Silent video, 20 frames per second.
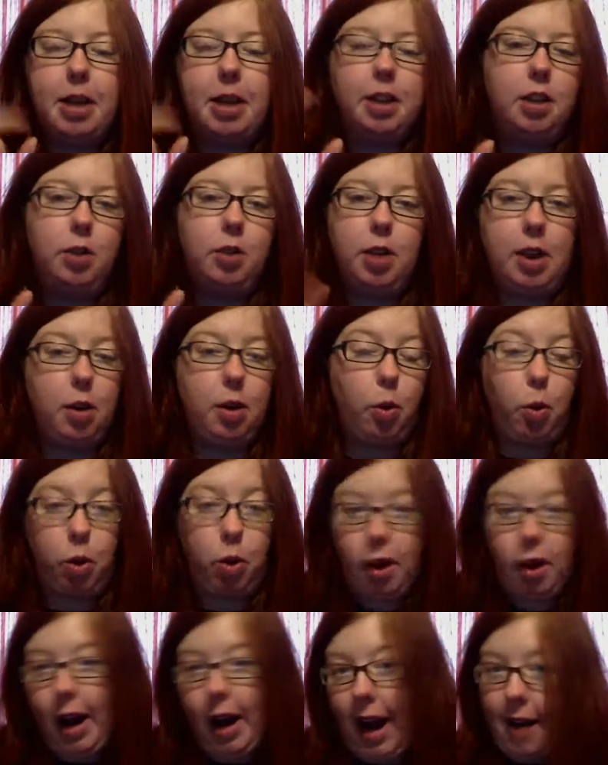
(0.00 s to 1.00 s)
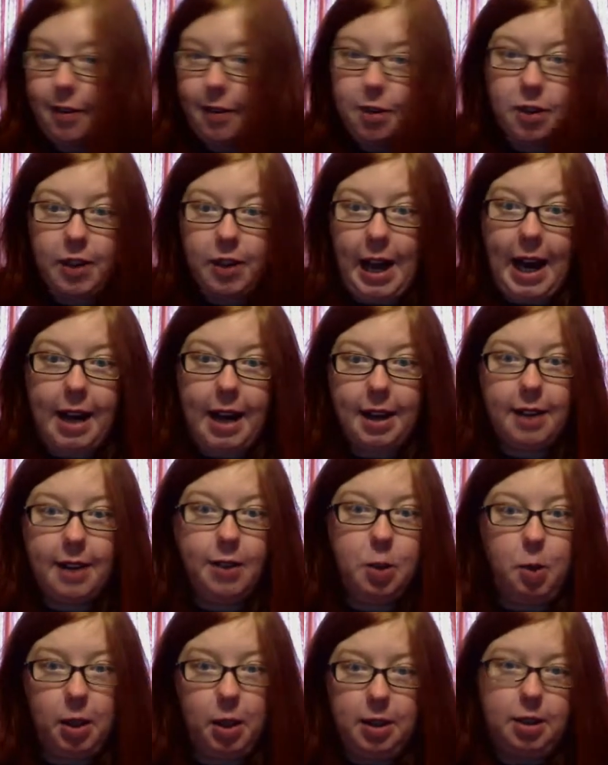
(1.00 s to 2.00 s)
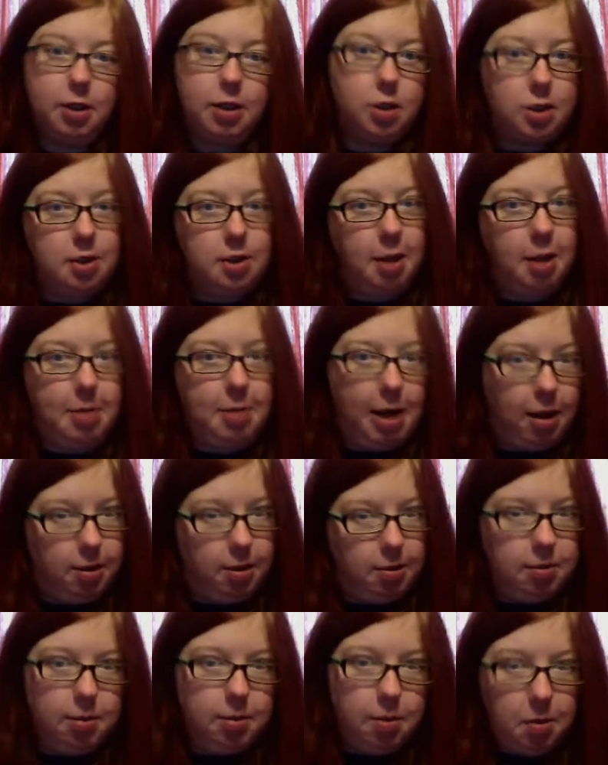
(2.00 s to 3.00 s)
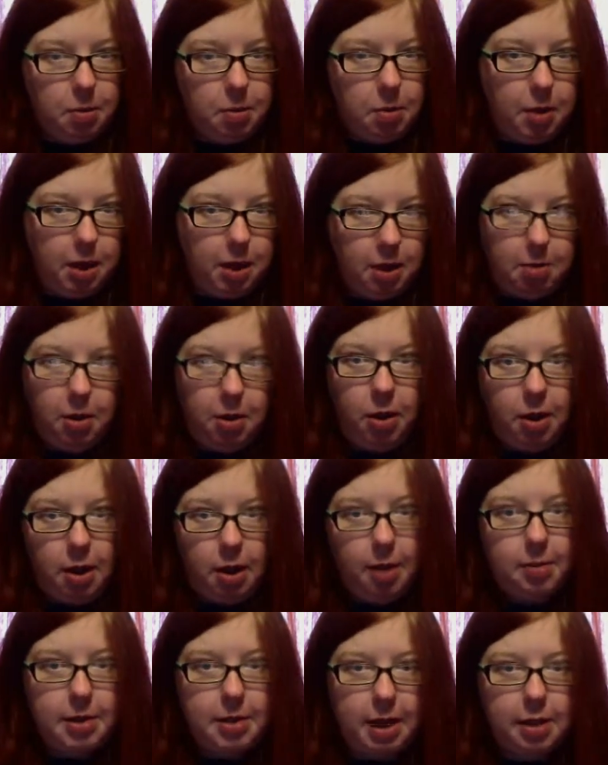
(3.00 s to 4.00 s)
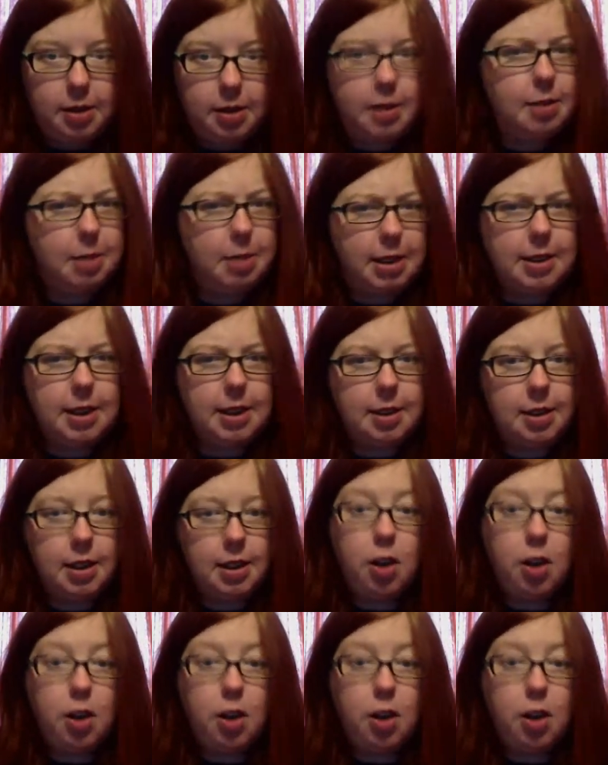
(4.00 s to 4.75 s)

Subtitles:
You can order after that if you want. It'll just come out when the month comes out. Does that make sense?